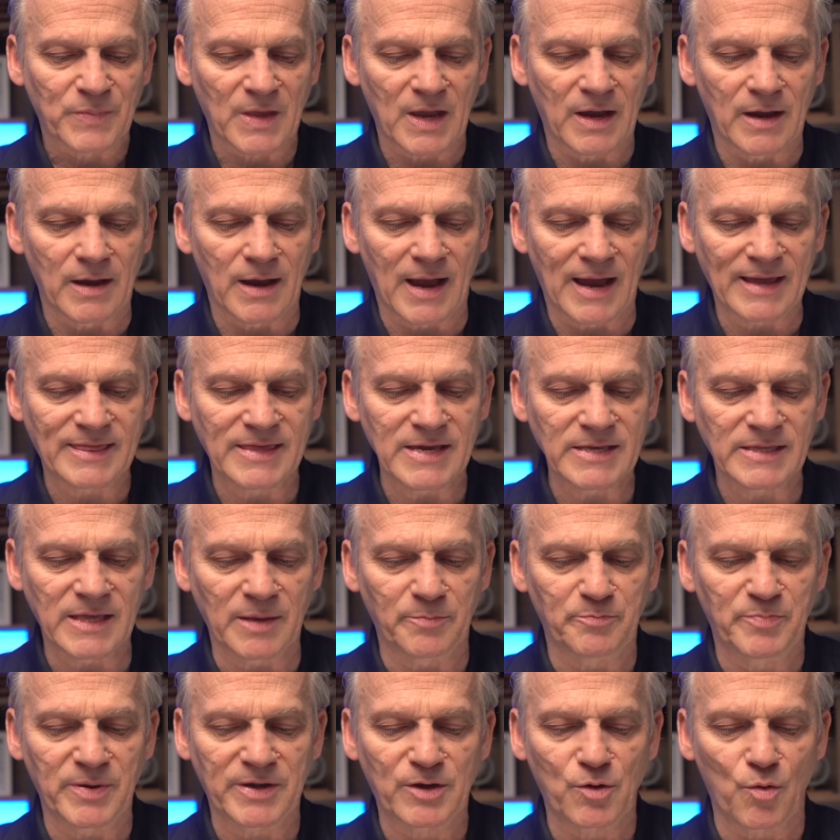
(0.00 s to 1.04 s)
I think
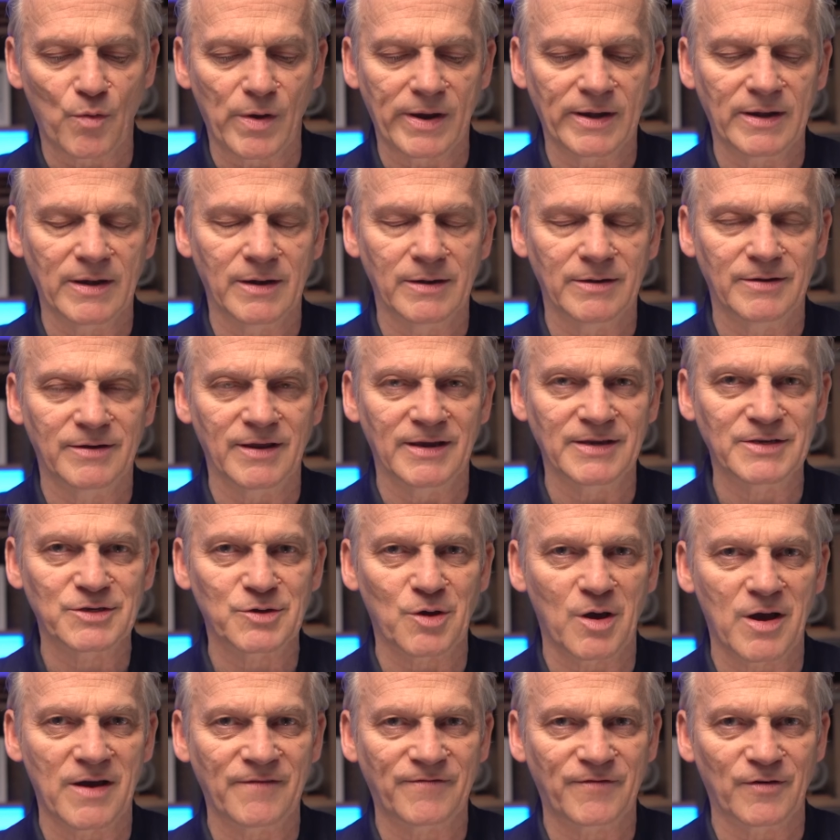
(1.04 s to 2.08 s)
that Bitcoin does
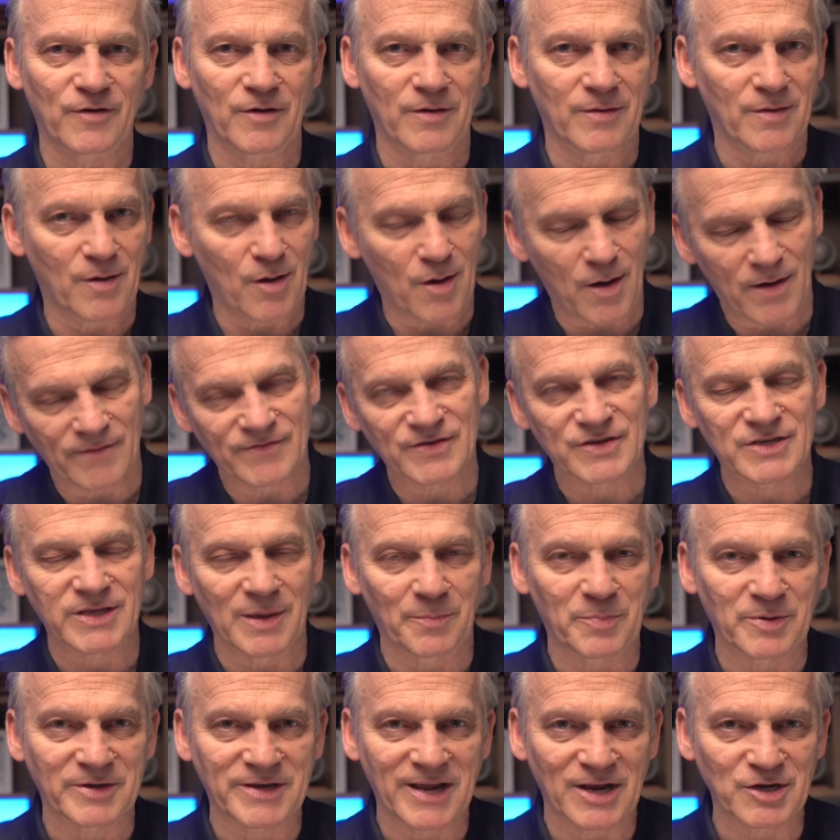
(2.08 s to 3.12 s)
offer, obviously,
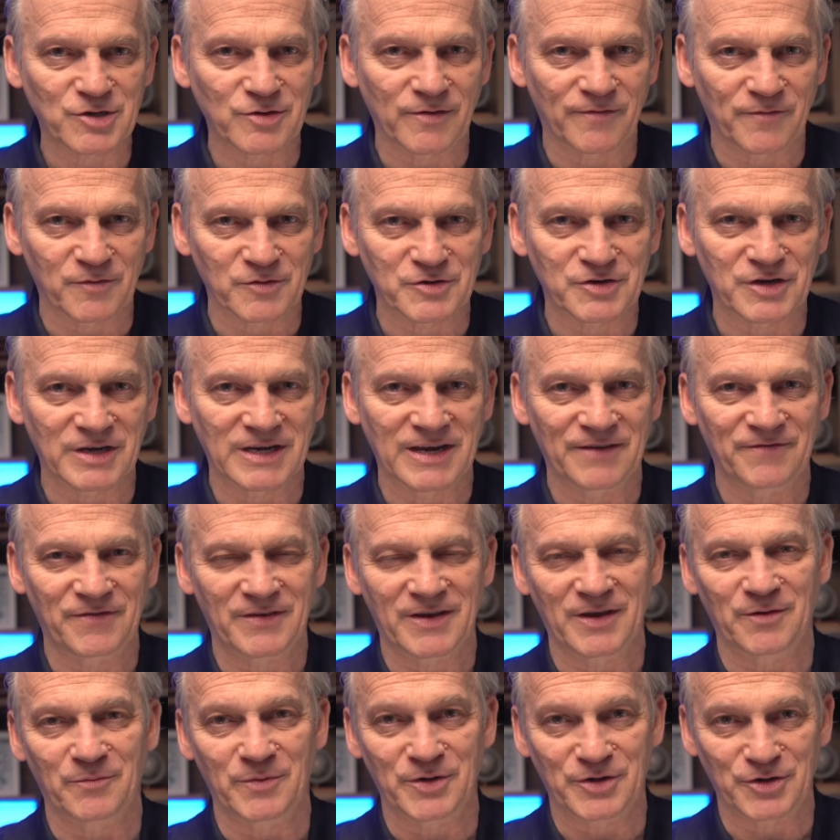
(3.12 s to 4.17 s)
potential for
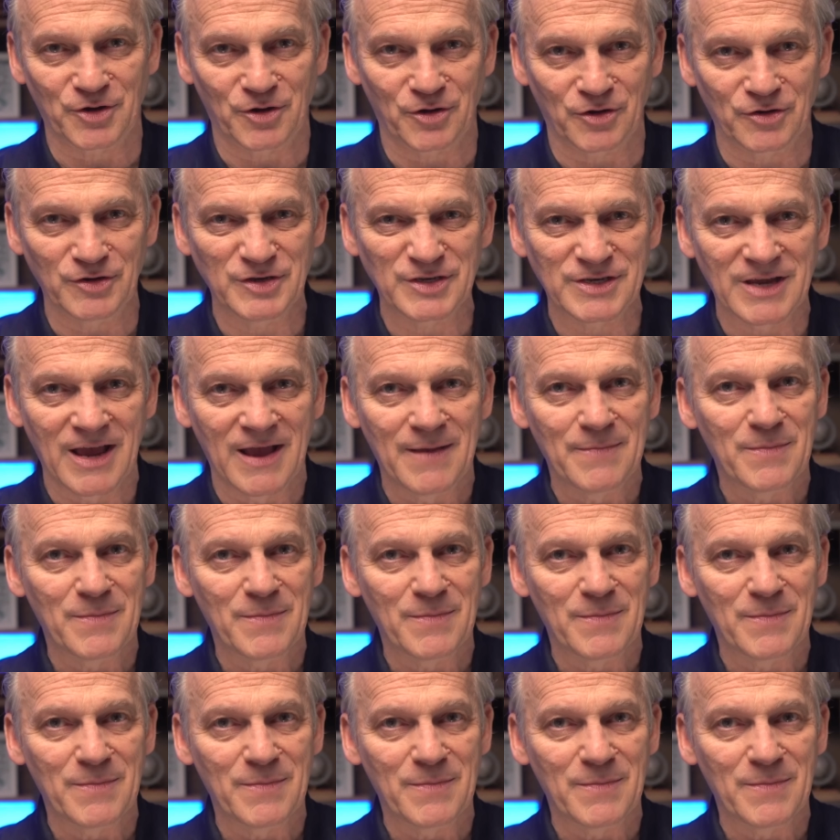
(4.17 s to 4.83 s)
significant returns,